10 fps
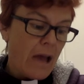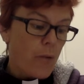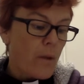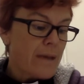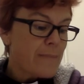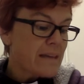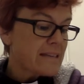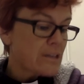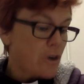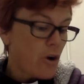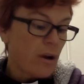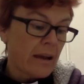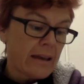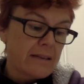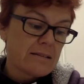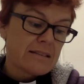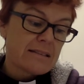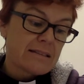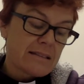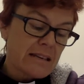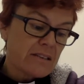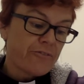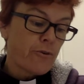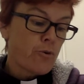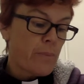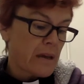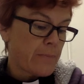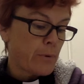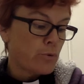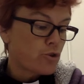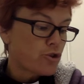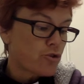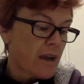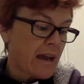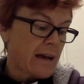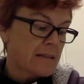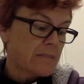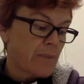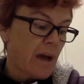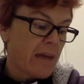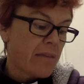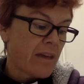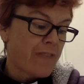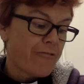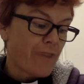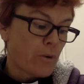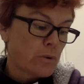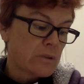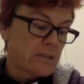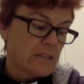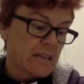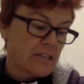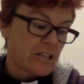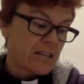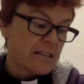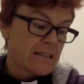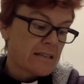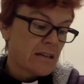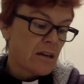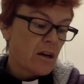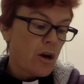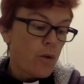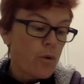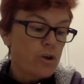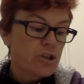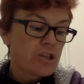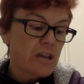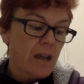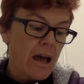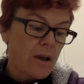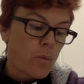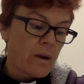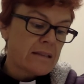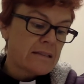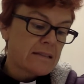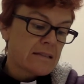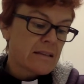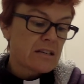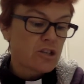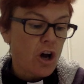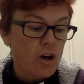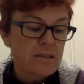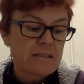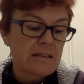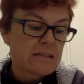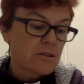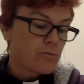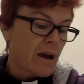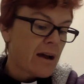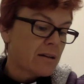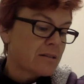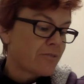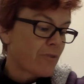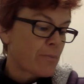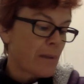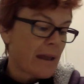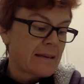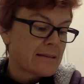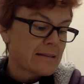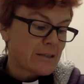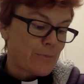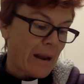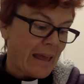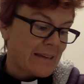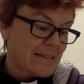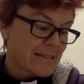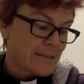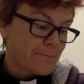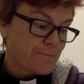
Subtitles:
We must not let deceitful people trick us by their false teachings, which are like winds that toss us around from place to place.